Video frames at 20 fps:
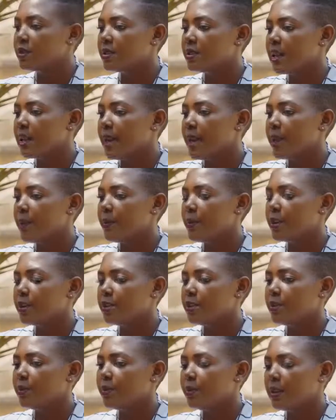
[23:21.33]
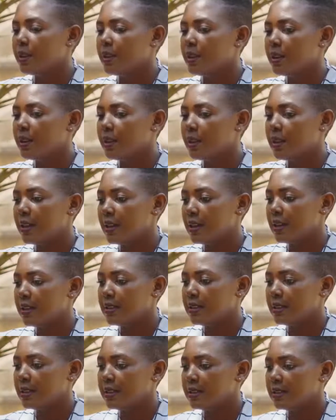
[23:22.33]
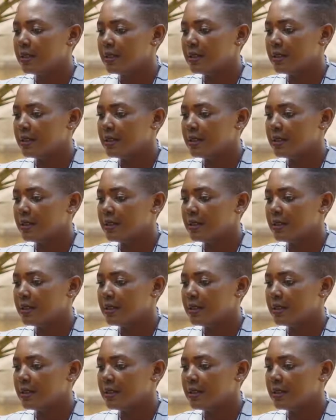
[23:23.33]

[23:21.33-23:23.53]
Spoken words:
say what you're meaning here is